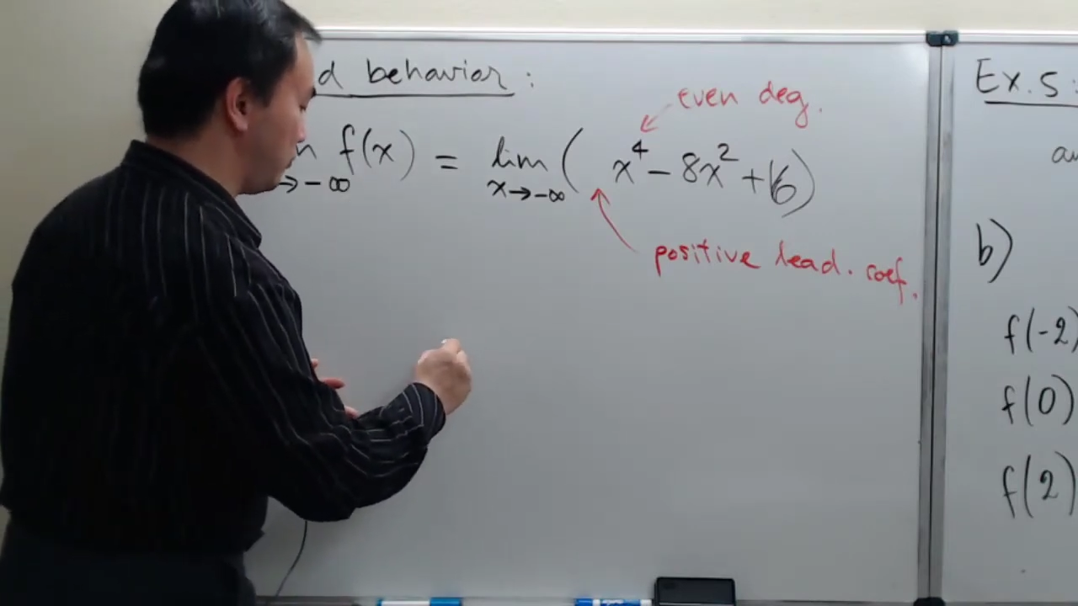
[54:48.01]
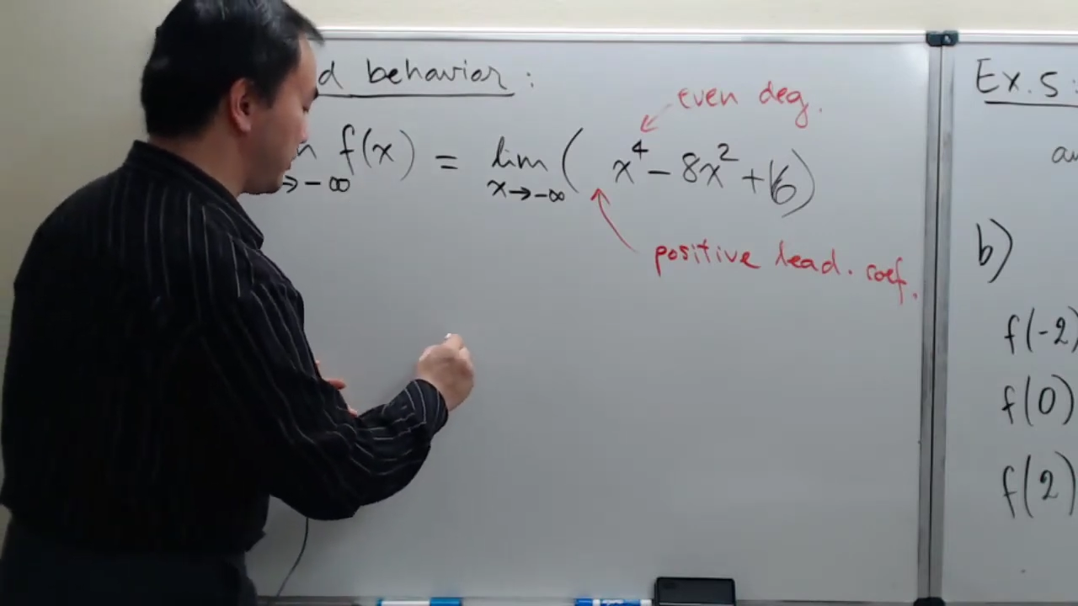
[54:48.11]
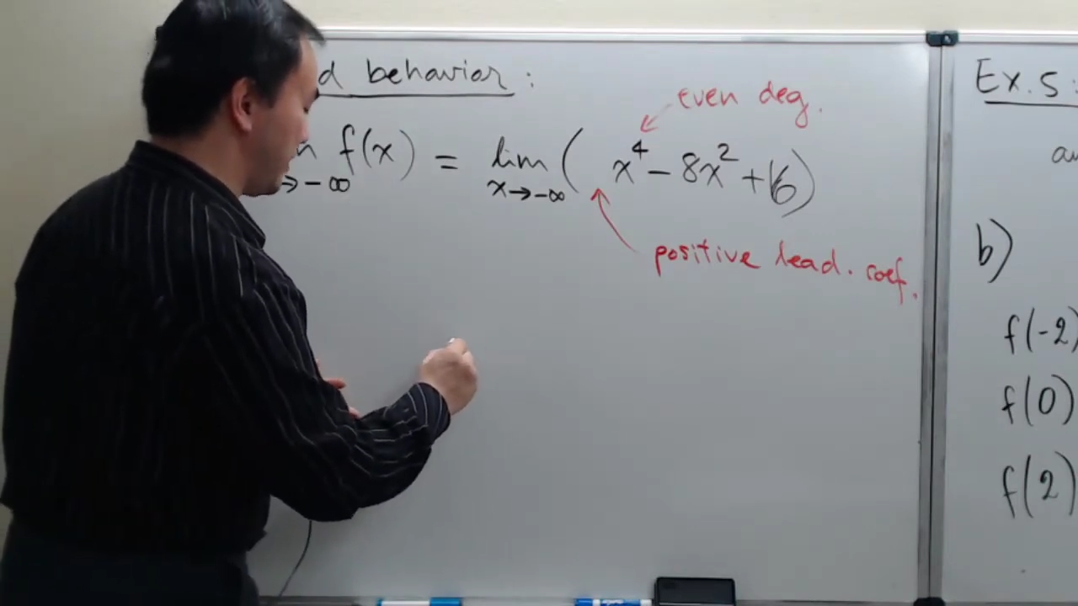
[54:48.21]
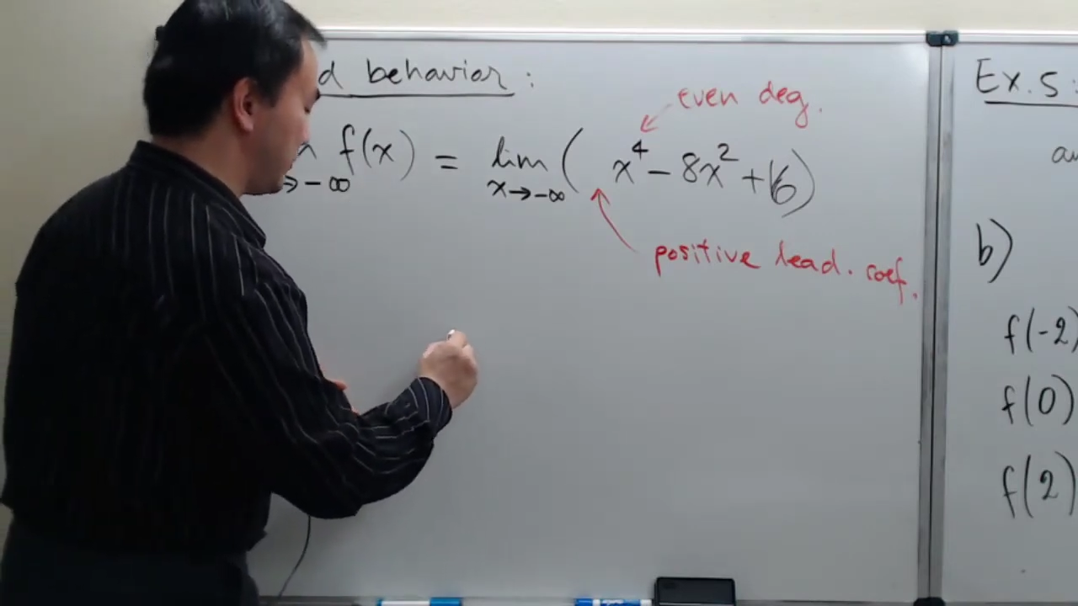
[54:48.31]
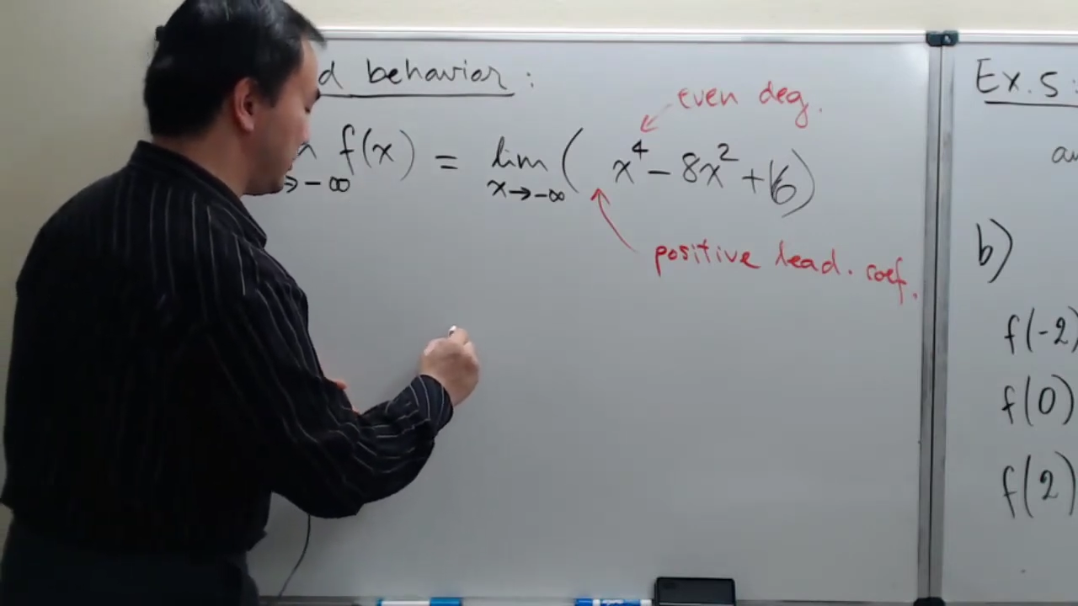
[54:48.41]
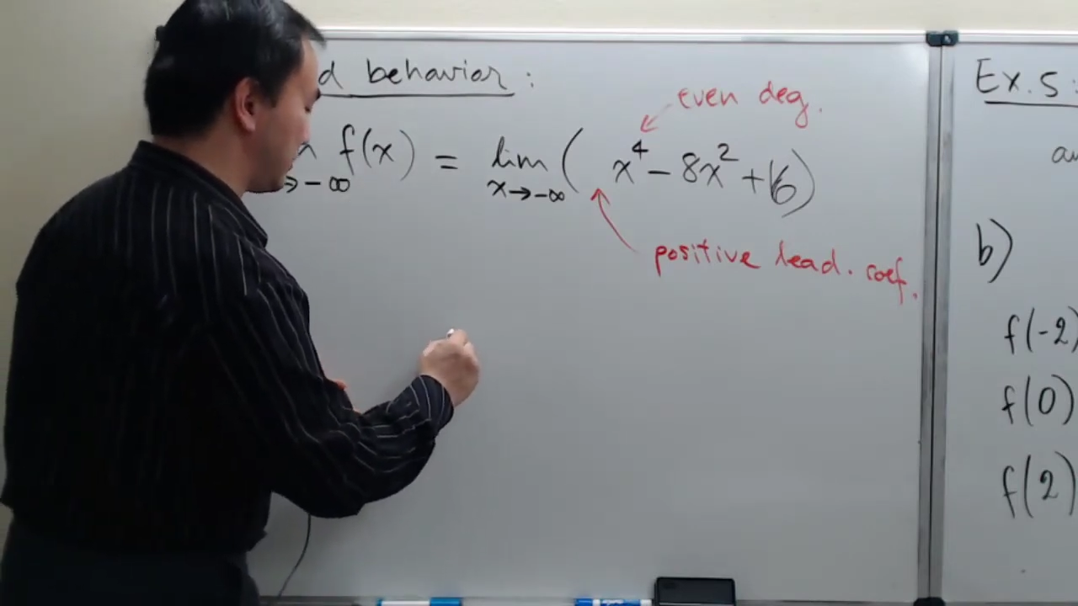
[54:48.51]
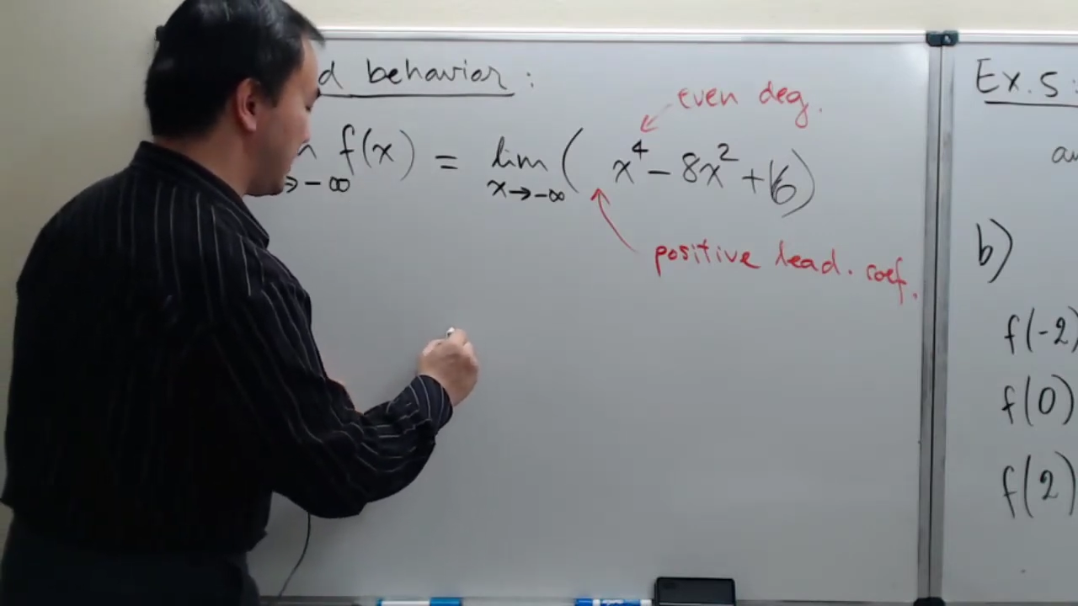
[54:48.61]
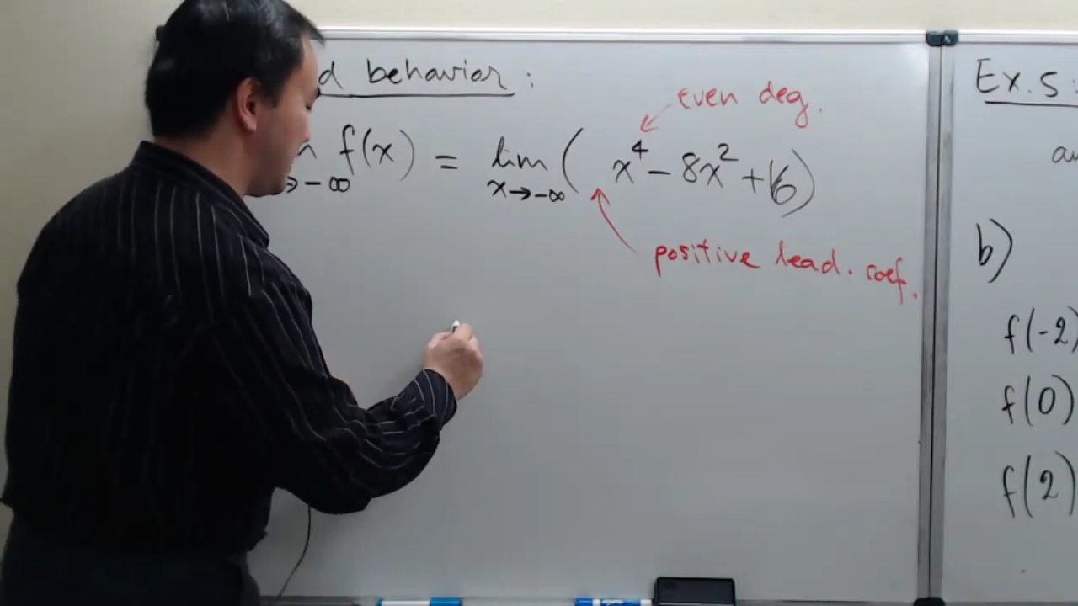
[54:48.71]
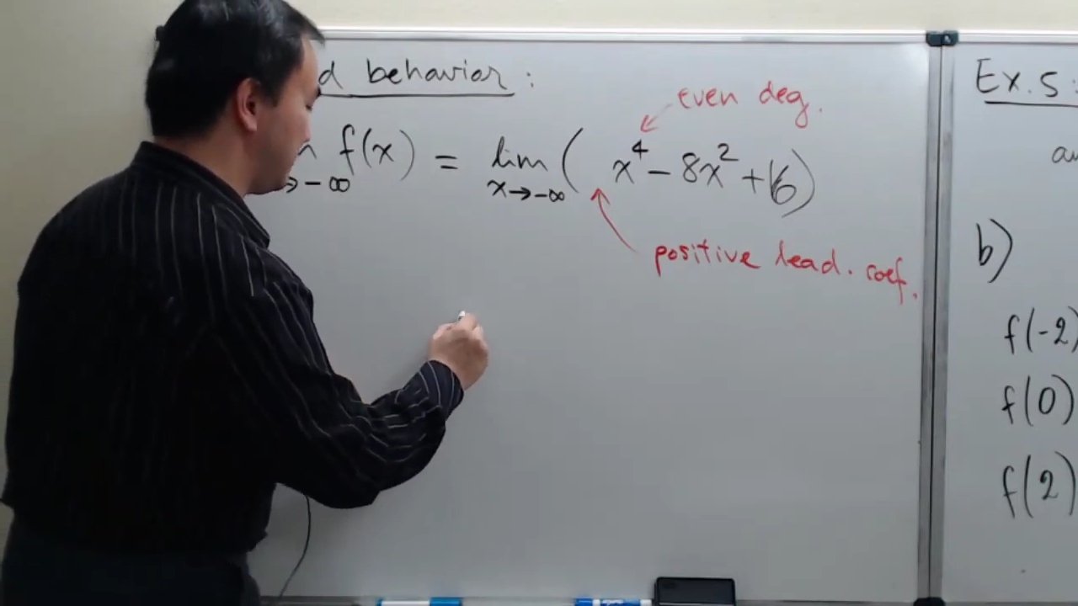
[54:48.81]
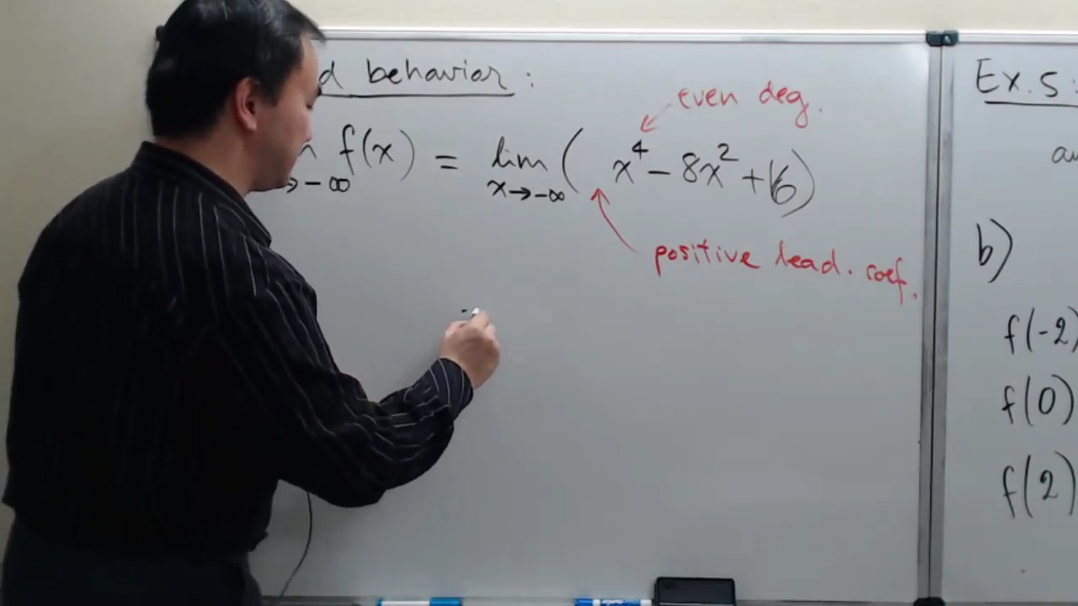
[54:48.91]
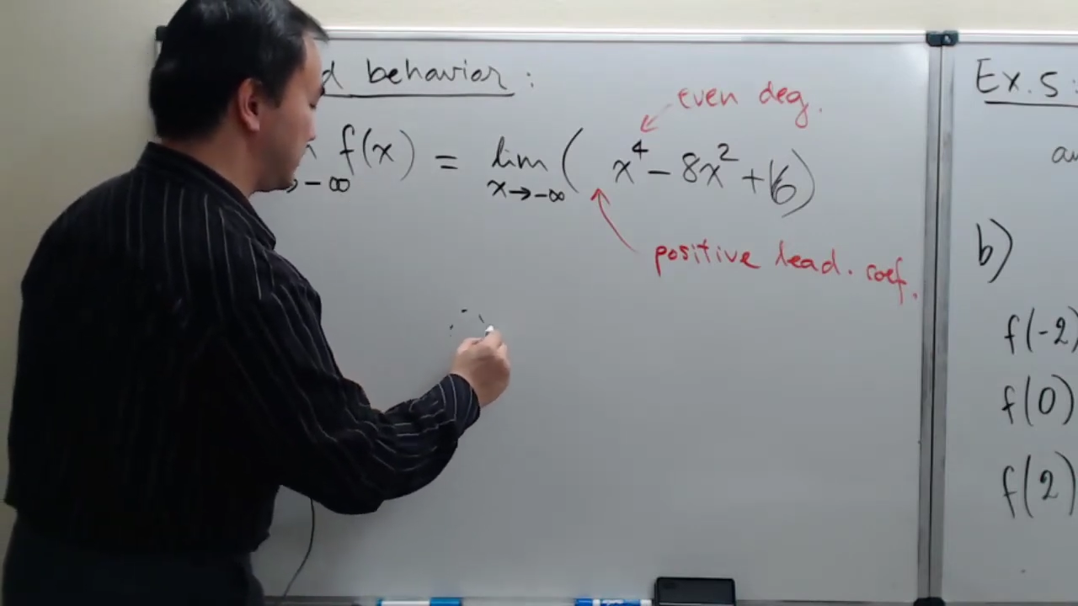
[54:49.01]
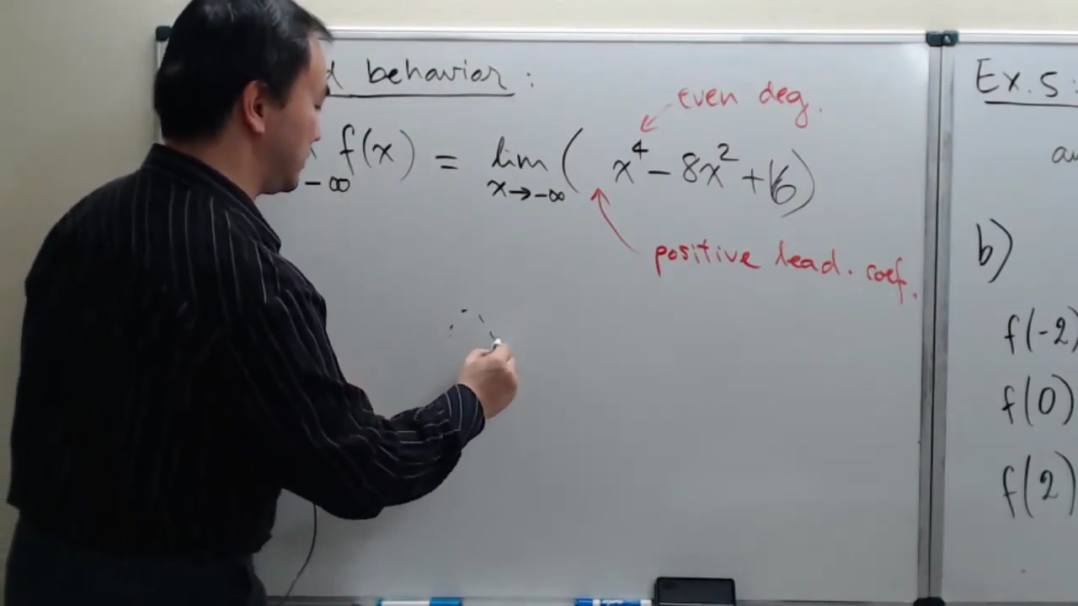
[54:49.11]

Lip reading: whichever the graph